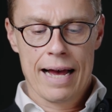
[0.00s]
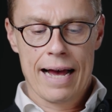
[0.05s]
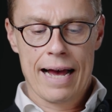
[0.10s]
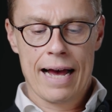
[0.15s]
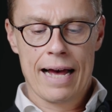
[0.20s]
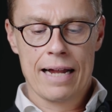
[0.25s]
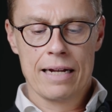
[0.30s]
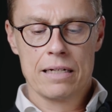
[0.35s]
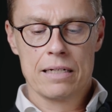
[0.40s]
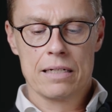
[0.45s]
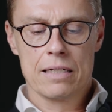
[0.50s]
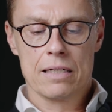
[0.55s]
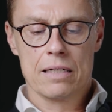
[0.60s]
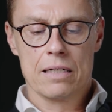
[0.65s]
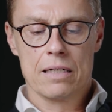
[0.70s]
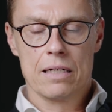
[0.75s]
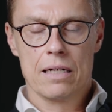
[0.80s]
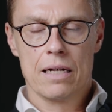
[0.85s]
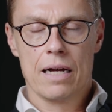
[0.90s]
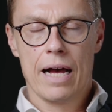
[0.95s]
And
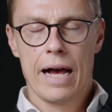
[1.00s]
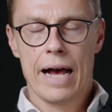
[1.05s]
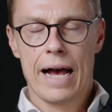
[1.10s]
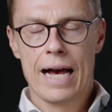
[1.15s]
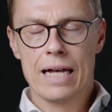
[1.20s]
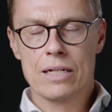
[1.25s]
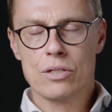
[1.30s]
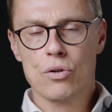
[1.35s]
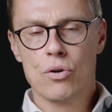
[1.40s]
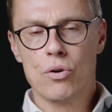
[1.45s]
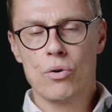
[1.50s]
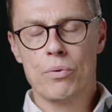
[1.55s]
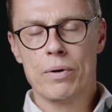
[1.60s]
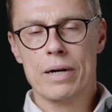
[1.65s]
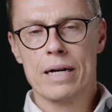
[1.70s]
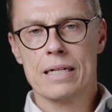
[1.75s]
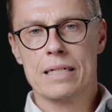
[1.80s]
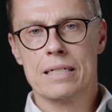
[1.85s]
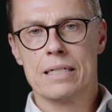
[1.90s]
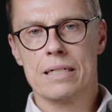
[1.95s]
as
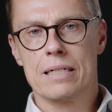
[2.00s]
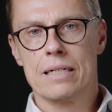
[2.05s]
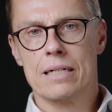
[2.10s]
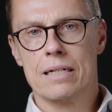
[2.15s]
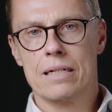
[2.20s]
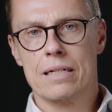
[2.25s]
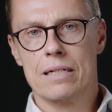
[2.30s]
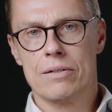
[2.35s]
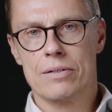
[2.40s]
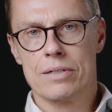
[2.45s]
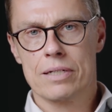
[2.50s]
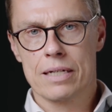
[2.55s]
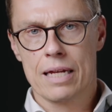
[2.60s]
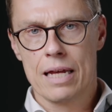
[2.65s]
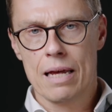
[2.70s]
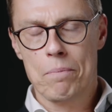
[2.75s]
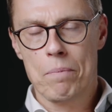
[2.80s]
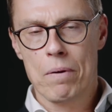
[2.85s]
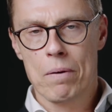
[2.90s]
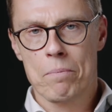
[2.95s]
always, just
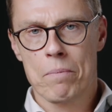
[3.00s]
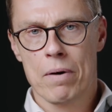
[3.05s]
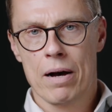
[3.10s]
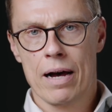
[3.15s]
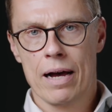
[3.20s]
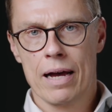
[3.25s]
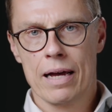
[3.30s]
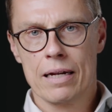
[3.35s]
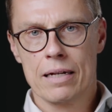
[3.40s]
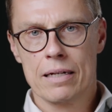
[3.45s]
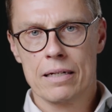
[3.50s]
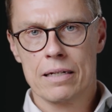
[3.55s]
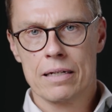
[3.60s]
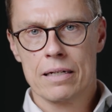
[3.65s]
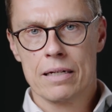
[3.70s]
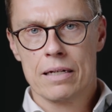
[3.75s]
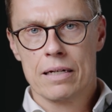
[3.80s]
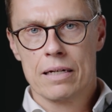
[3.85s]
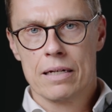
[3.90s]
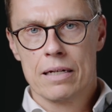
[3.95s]
keep in mind
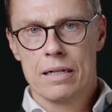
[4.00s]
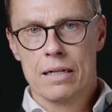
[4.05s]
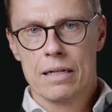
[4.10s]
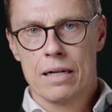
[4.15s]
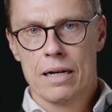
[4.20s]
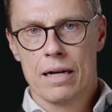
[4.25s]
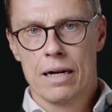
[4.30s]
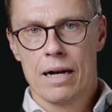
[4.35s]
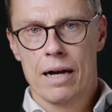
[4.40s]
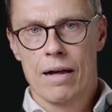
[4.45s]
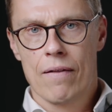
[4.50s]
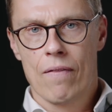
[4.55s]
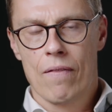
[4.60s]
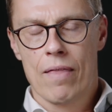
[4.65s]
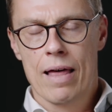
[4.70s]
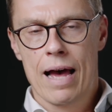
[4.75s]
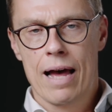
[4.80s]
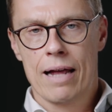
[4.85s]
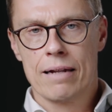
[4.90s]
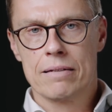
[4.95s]

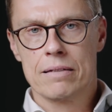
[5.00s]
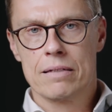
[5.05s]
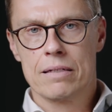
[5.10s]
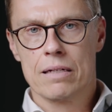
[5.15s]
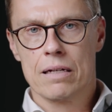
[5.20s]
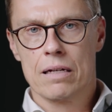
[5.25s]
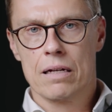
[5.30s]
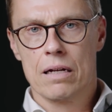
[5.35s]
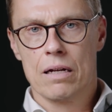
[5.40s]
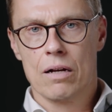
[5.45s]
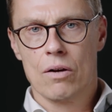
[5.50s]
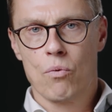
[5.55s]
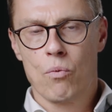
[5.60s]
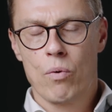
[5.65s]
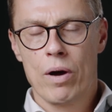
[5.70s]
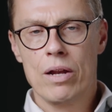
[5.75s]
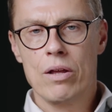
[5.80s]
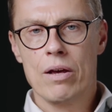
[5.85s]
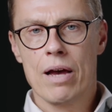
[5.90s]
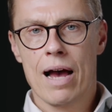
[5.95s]
that
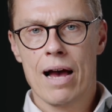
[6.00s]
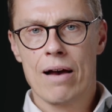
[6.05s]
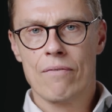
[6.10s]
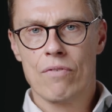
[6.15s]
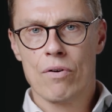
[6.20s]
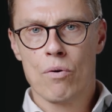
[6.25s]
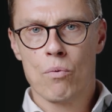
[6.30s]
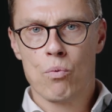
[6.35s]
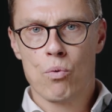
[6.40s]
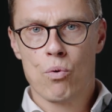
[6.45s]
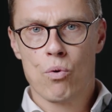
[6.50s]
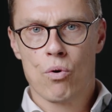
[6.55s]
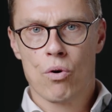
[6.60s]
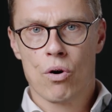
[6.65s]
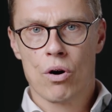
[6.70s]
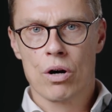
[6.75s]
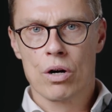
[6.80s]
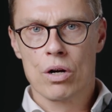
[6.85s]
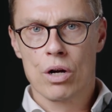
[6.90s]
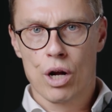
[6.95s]
when you have a
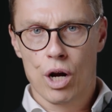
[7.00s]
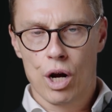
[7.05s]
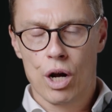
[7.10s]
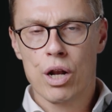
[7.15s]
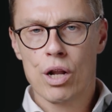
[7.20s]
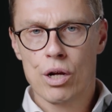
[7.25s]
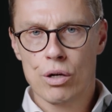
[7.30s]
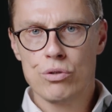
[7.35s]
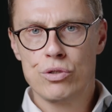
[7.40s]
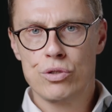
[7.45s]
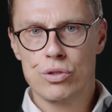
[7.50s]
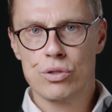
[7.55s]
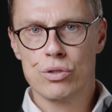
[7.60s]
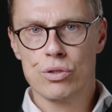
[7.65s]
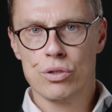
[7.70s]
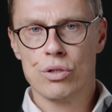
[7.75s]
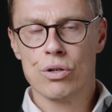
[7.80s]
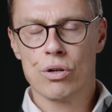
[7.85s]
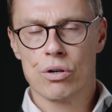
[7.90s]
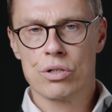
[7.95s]
war close to
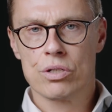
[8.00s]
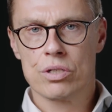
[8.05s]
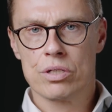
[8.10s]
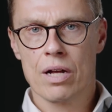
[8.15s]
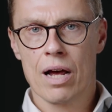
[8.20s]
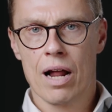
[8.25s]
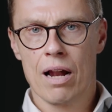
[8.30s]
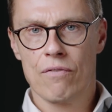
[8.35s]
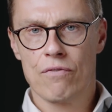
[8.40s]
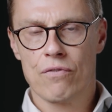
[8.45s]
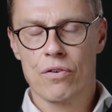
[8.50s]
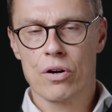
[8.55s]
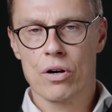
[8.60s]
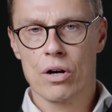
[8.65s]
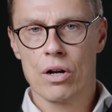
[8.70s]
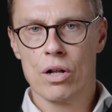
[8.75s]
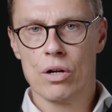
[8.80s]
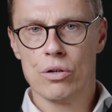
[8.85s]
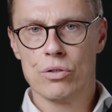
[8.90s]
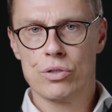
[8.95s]
yourself or
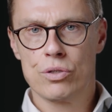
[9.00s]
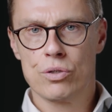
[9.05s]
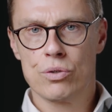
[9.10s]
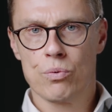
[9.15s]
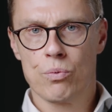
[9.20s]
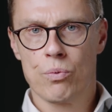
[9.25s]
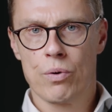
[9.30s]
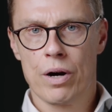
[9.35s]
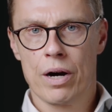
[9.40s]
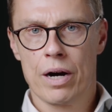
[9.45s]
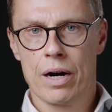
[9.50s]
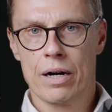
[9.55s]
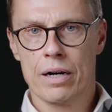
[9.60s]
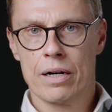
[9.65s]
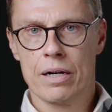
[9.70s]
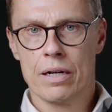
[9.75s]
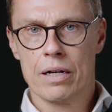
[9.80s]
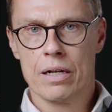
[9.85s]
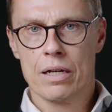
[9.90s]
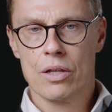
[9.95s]
close to
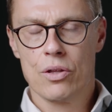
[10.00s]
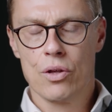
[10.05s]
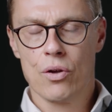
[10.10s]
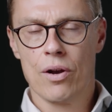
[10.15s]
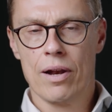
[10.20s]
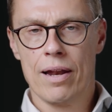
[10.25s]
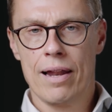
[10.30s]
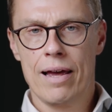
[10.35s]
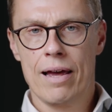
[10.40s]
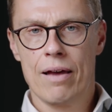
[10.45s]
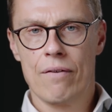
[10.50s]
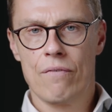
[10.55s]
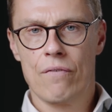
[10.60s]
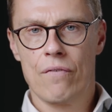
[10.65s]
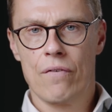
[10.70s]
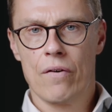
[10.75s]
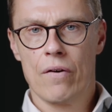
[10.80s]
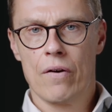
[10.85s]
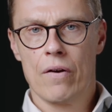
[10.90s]
where you live,